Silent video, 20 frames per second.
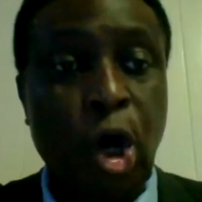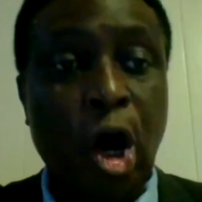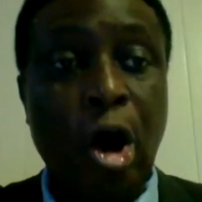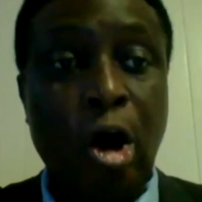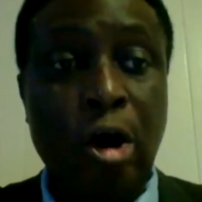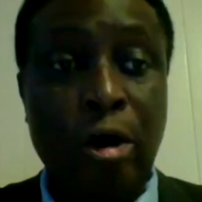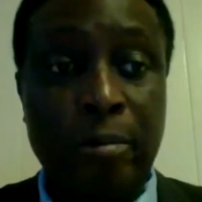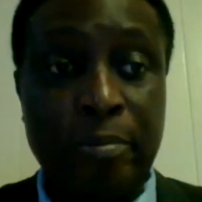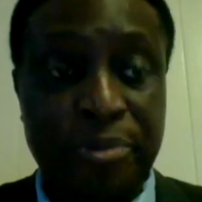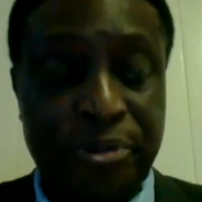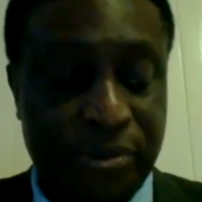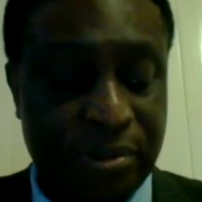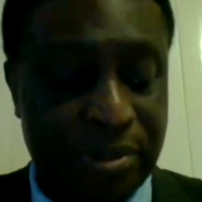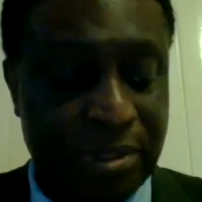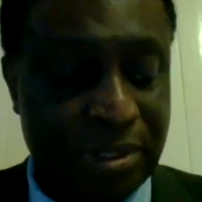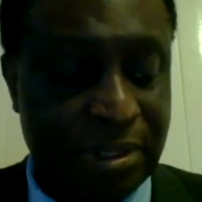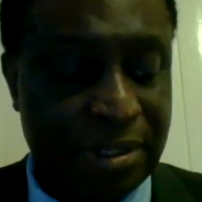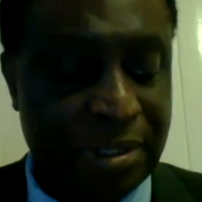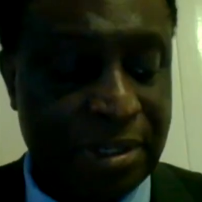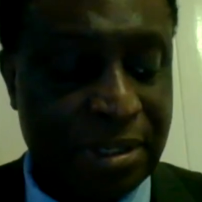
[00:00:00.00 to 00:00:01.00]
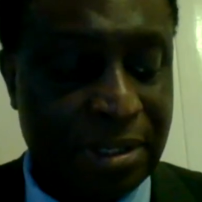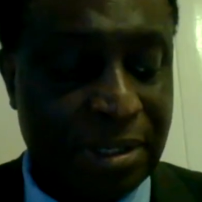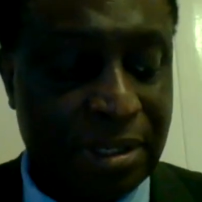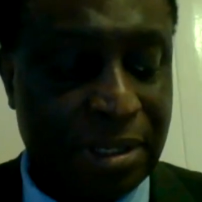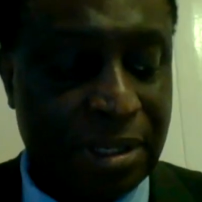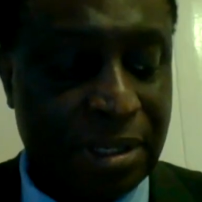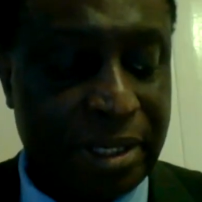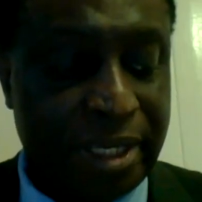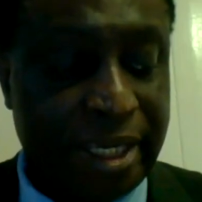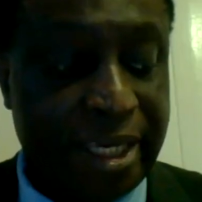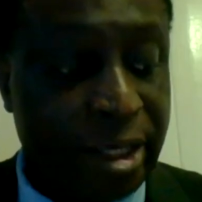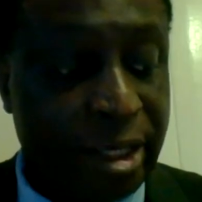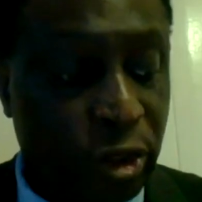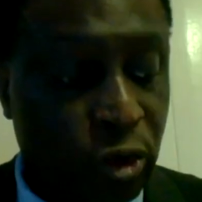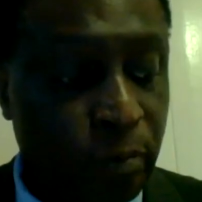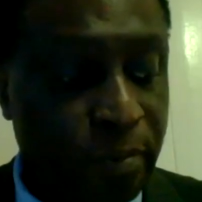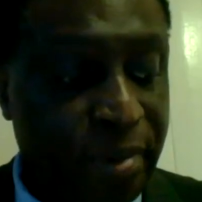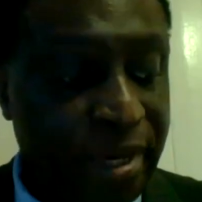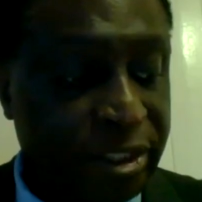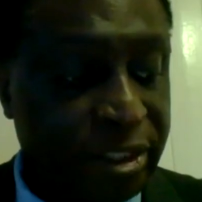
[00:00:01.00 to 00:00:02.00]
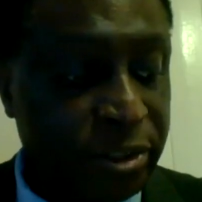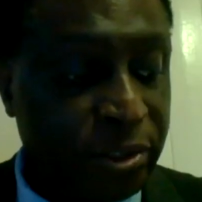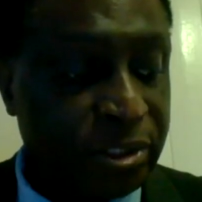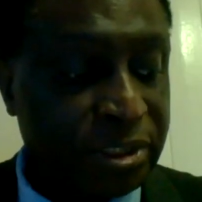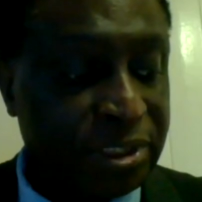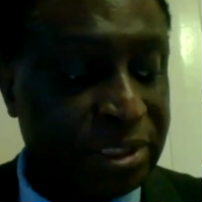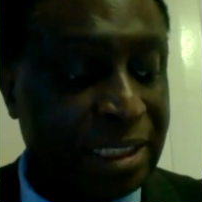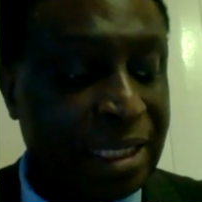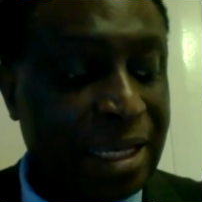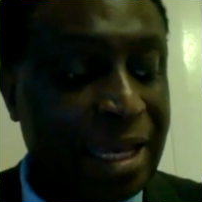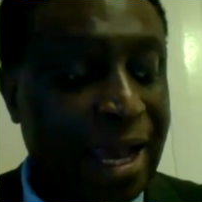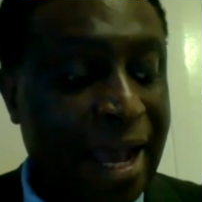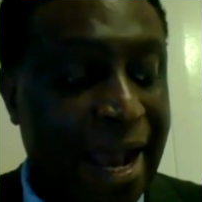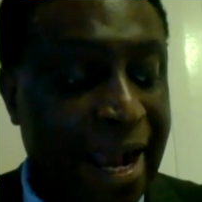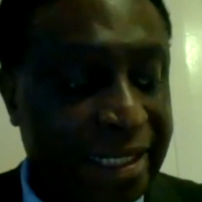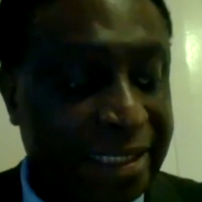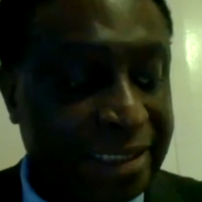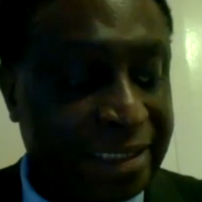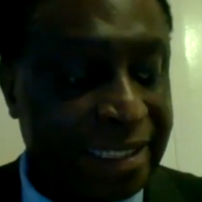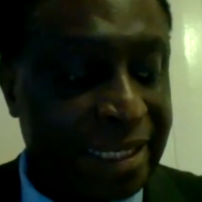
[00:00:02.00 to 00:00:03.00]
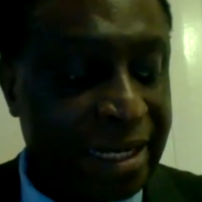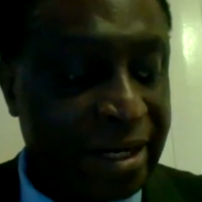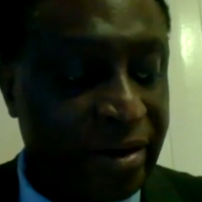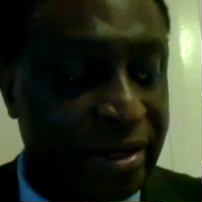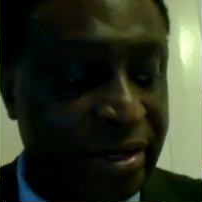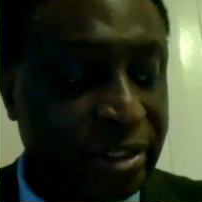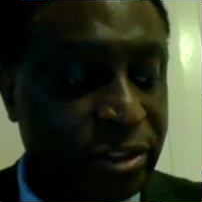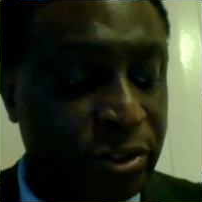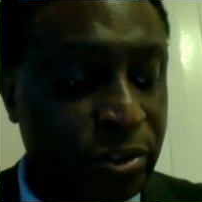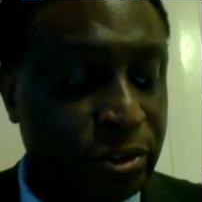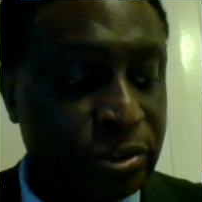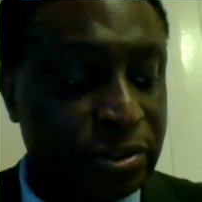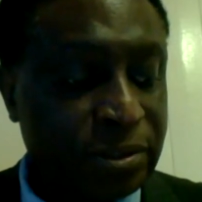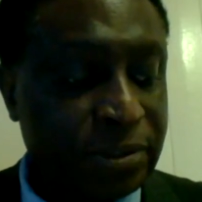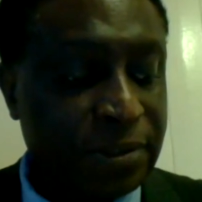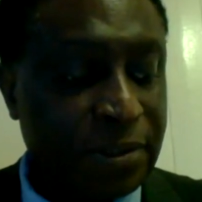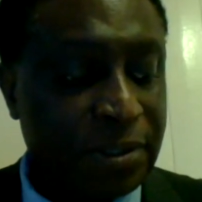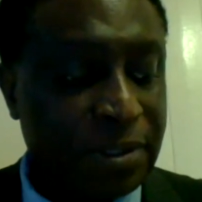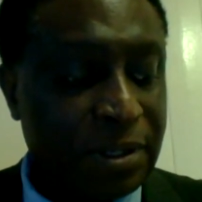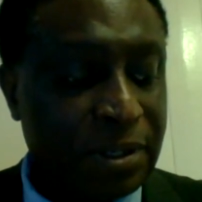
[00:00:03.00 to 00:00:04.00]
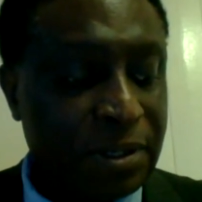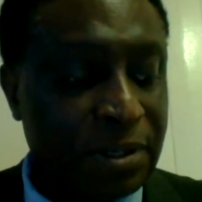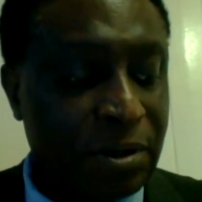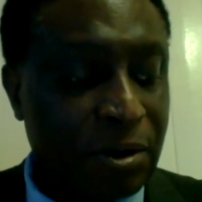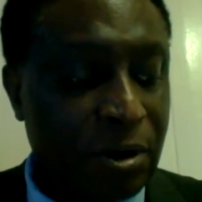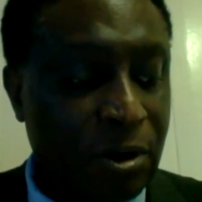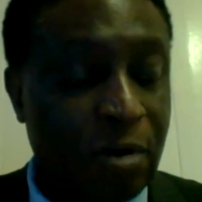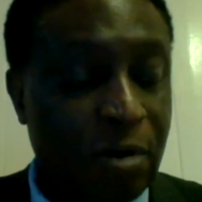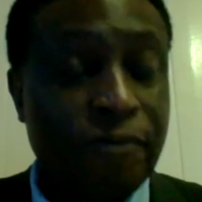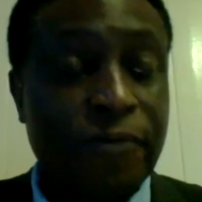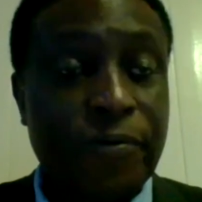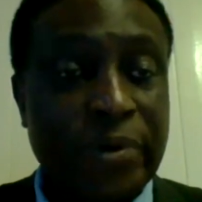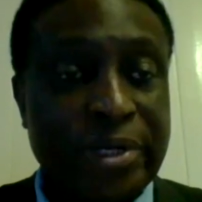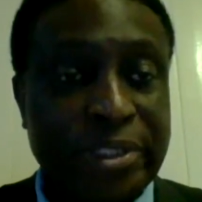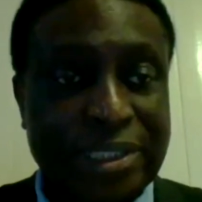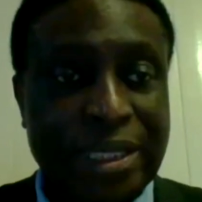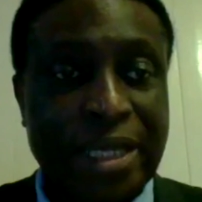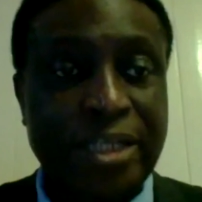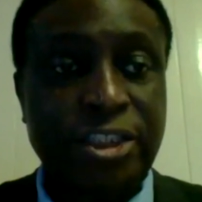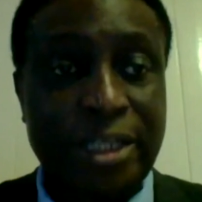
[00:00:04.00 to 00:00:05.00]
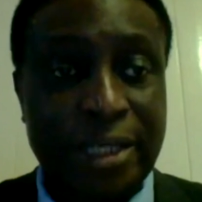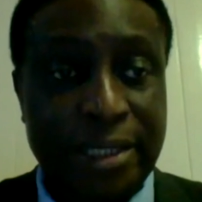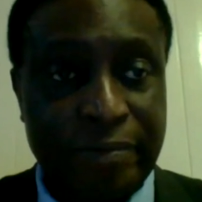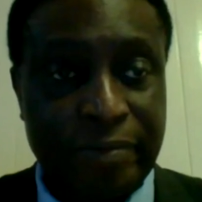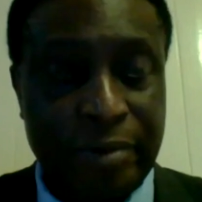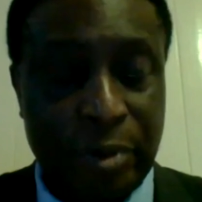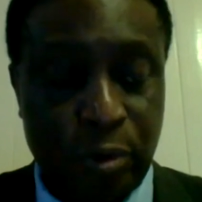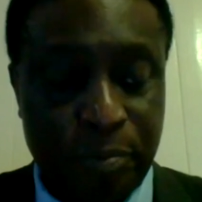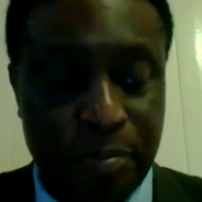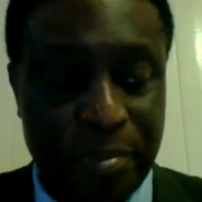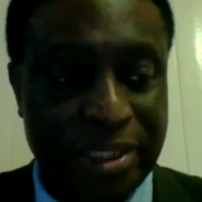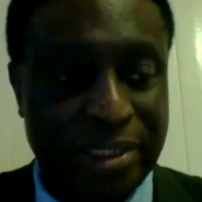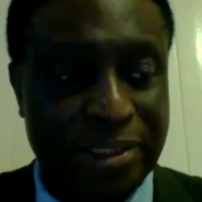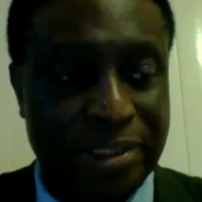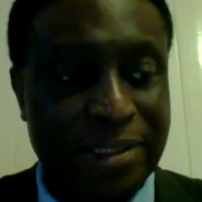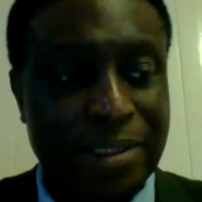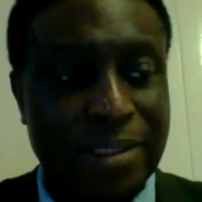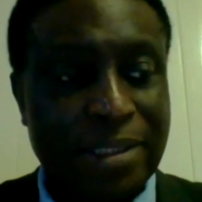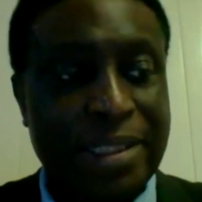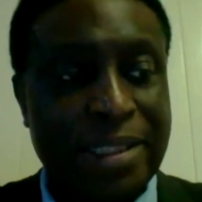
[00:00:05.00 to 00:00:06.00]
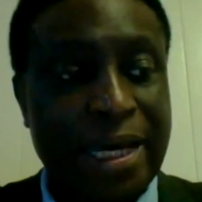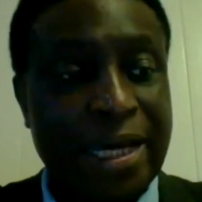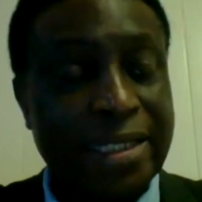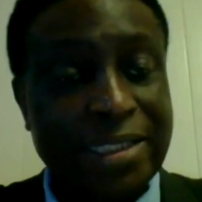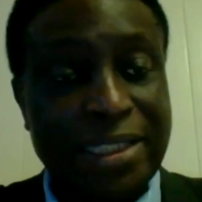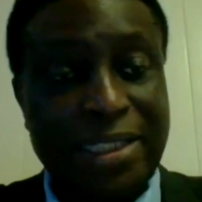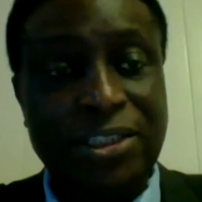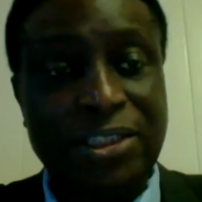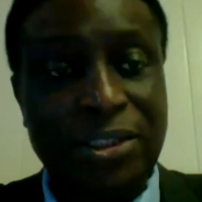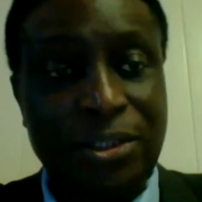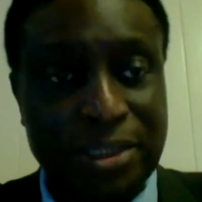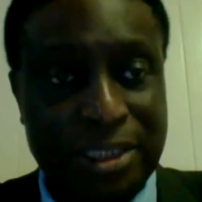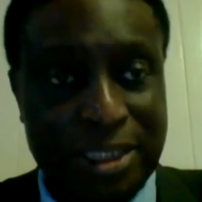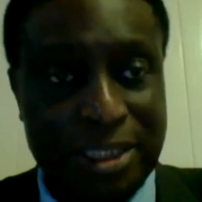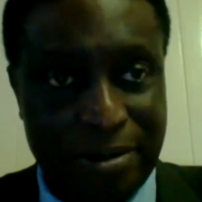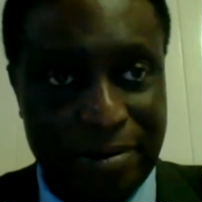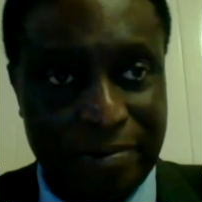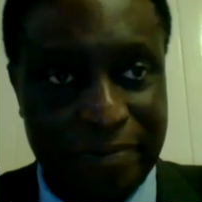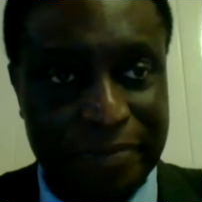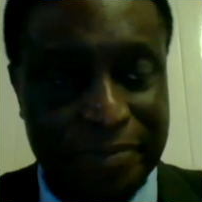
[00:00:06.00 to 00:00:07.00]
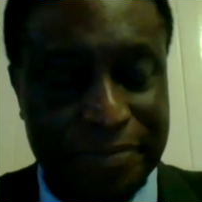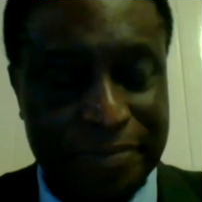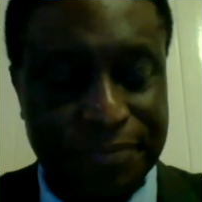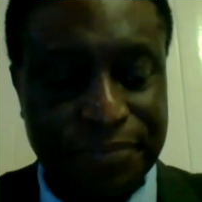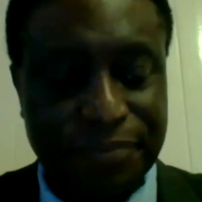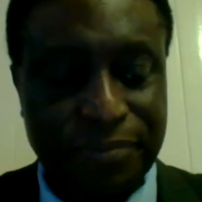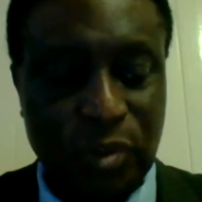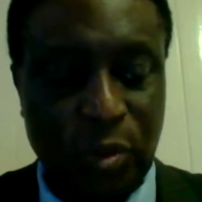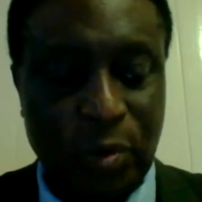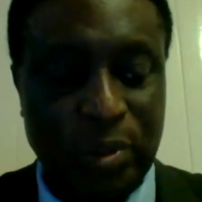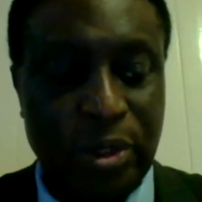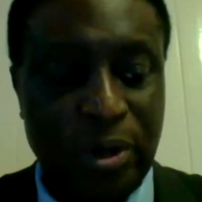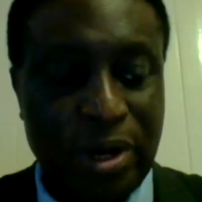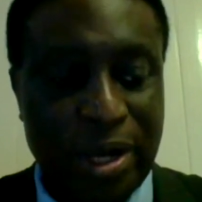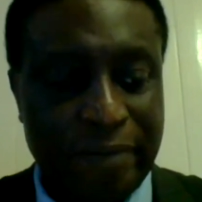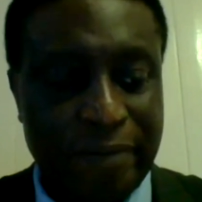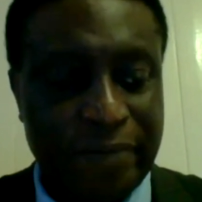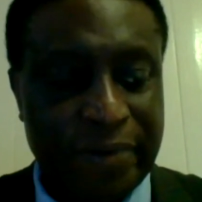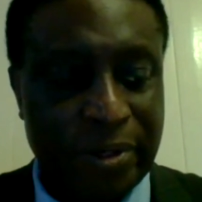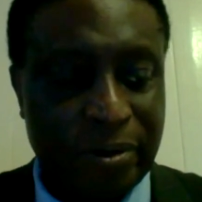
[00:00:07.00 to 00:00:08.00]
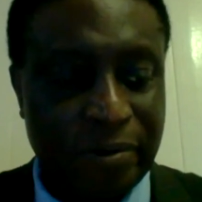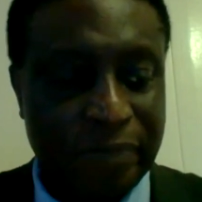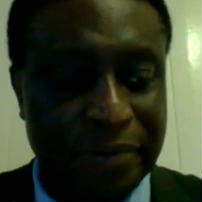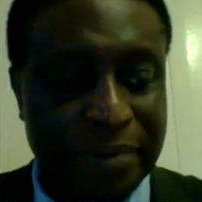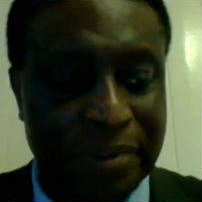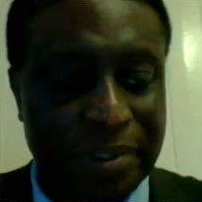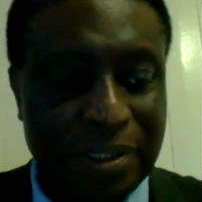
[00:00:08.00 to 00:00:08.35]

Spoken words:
hubs, incubators, accelerators of research and development. That is not enough. We don't have enough.